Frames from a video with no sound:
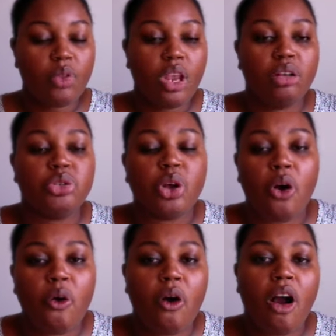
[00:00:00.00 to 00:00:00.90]

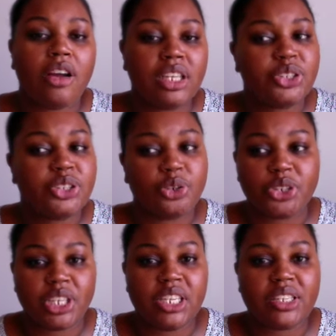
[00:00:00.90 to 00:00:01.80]
So are these
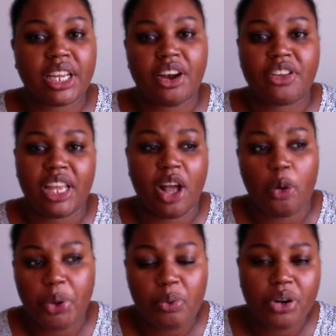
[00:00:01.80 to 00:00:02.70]
nurses, like, are they
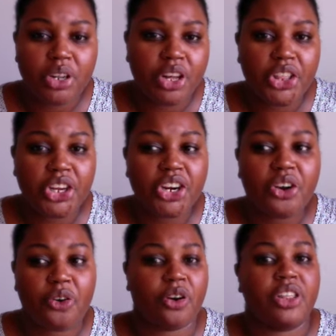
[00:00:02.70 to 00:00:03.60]
helping one another,
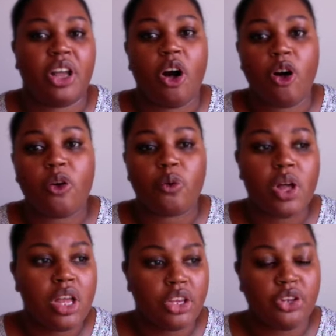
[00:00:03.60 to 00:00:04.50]
or are they all,
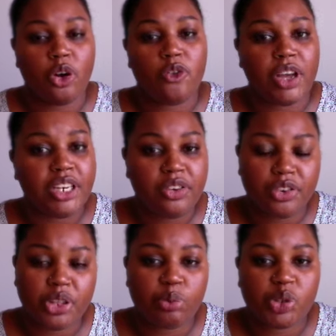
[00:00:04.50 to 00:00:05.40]
fending
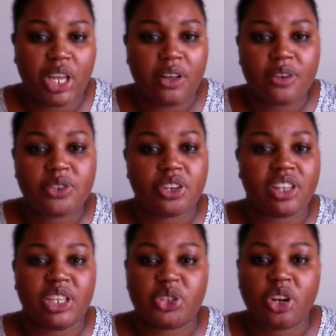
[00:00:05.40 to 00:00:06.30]
for themselves? Are
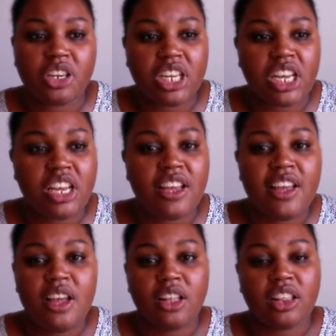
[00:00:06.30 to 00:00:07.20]
they snarky?
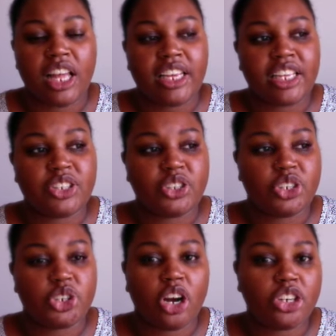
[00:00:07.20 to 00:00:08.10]
Like, is the
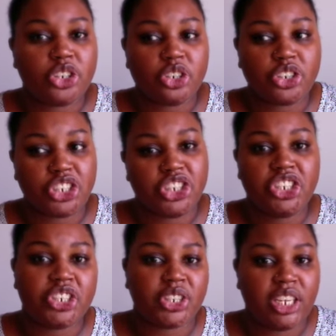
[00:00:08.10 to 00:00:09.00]
charge nurse, is she
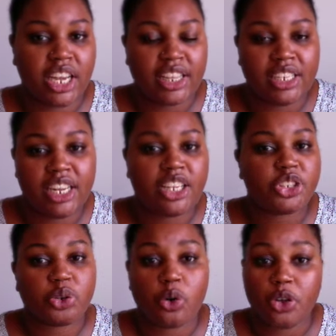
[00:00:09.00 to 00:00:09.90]
just sitting at the
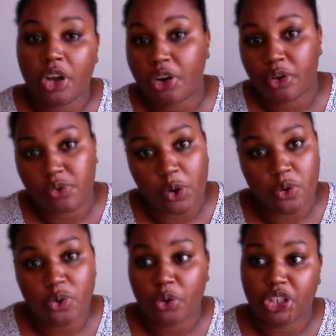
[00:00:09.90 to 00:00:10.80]
desk scrolling on her
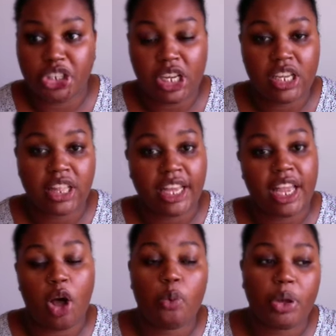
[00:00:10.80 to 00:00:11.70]
phone, or is she like
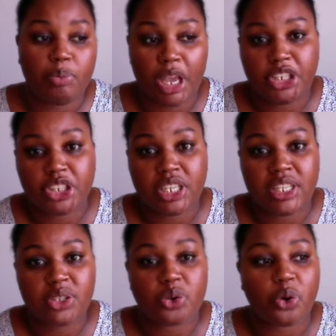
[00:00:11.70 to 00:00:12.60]
helping
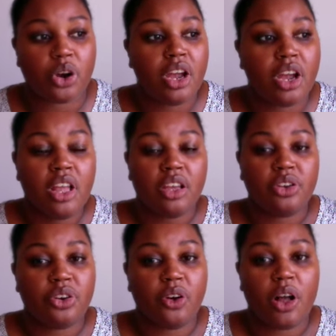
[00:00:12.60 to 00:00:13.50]
patients, or,
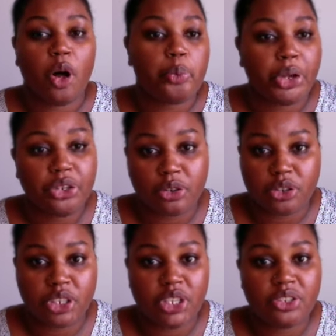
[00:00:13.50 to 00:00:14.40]
helping
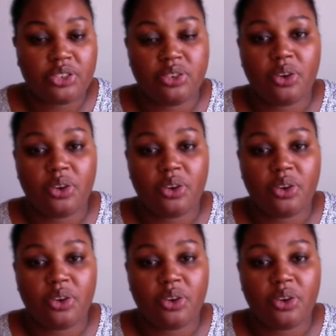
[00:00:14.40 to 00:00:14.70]
nurses,